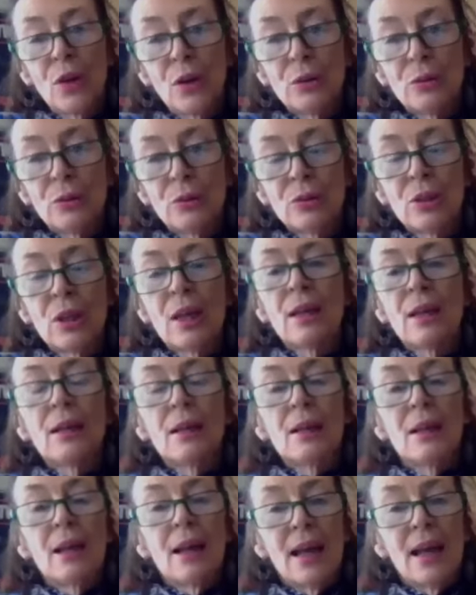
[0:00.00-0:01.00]
vote
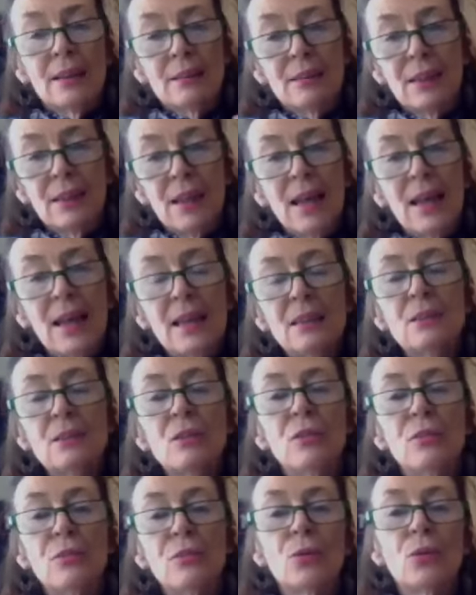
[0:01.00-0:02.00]
at the end
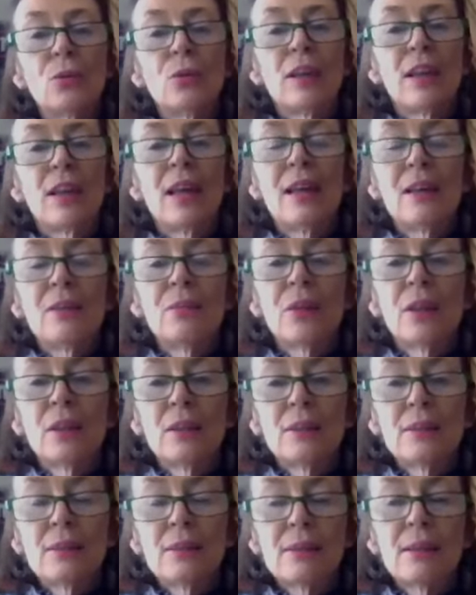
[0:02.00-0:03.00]
of all the
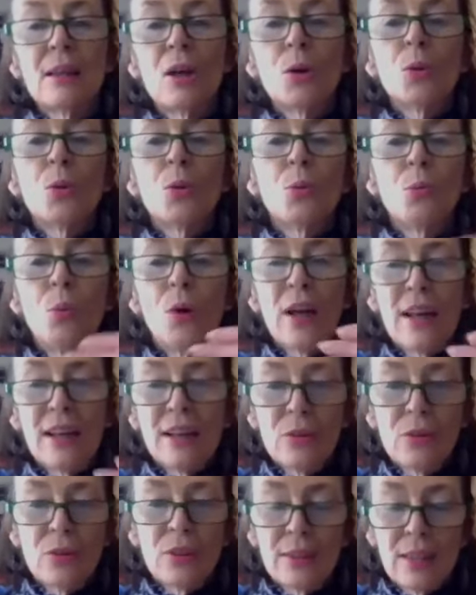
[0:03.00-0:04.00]
evidence,
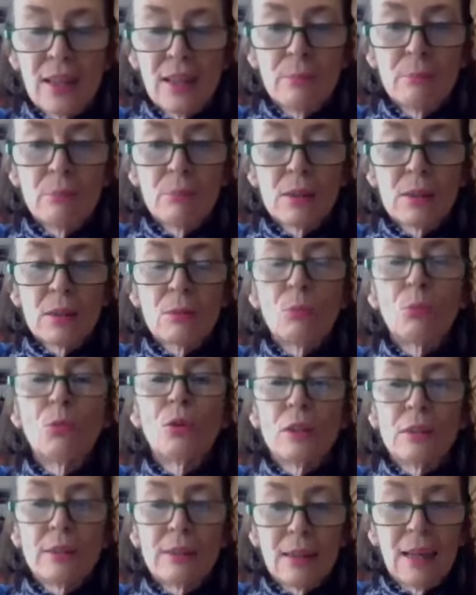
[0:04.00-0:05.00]
where the Dems
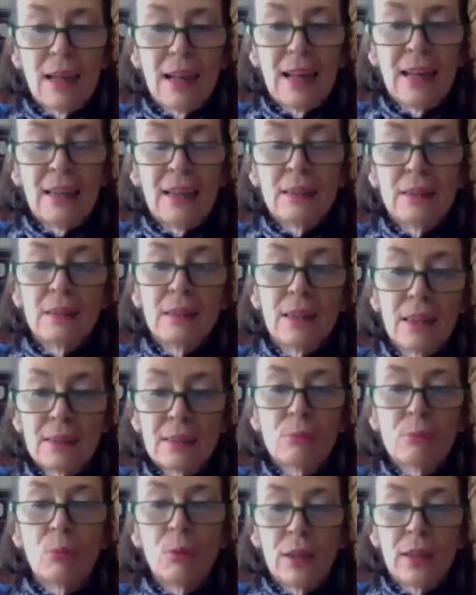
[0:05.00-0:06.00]
will say,
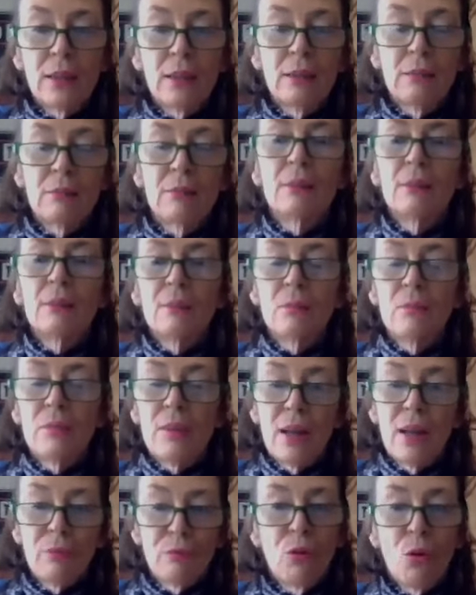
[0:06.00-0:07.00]
yes, we
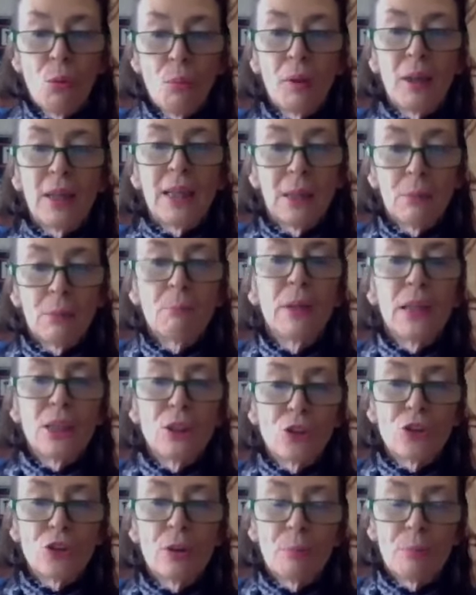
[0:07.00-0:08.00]
now formally
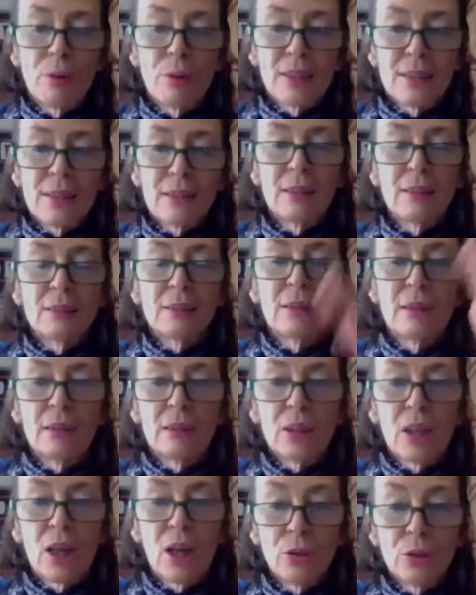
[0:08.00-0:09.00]
impeached the president, and
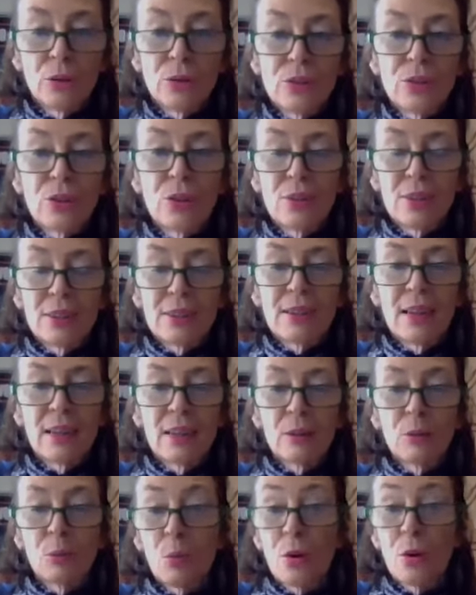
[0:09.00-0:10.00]
it goes to the
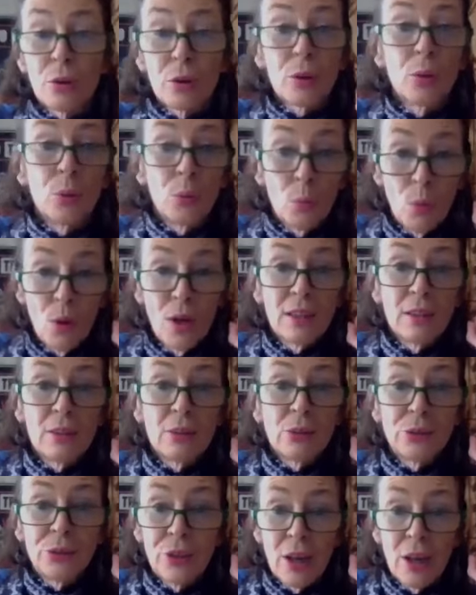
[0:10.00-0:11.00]
Senate, where it could
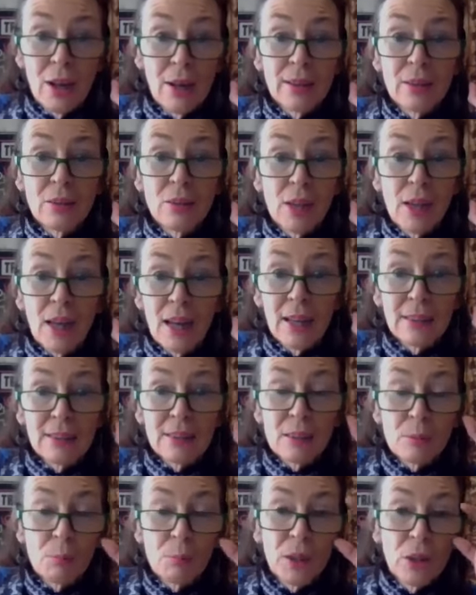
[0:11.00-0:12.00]
well die in the
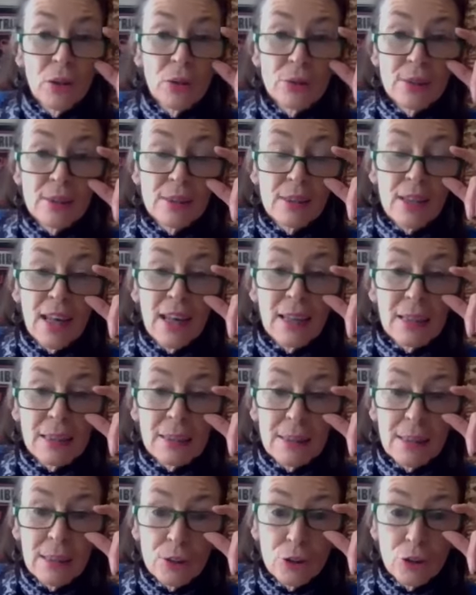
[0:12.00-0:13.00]
arse because they are
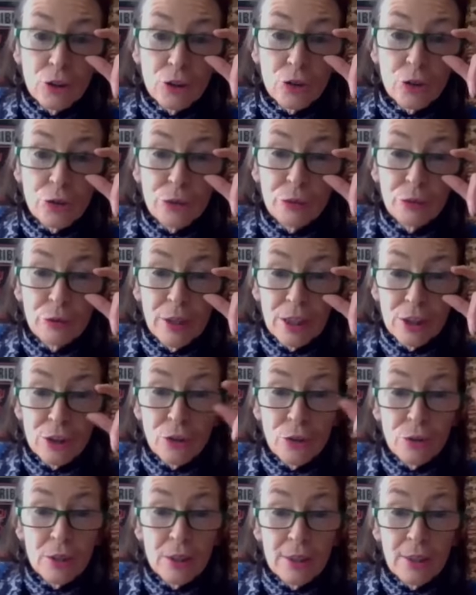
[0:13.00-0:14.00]
such
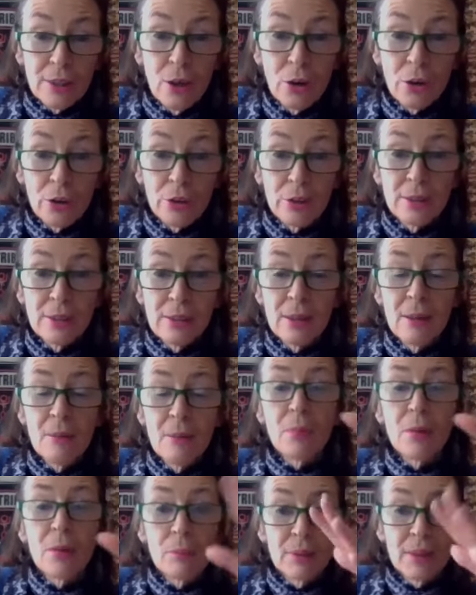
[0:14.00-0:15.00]
treacherous horrors.
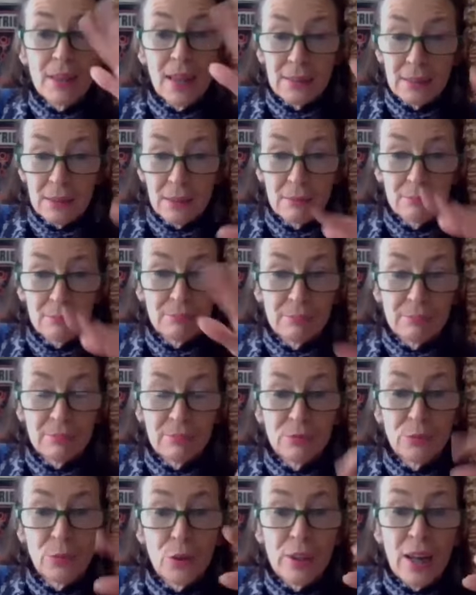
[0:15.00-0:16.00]
But that's
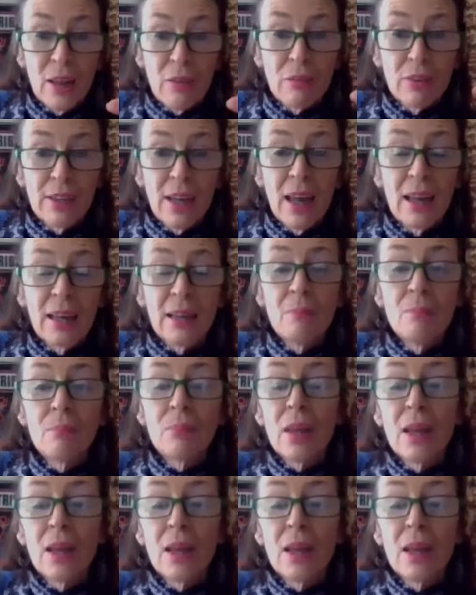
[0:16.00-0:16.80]
for another day.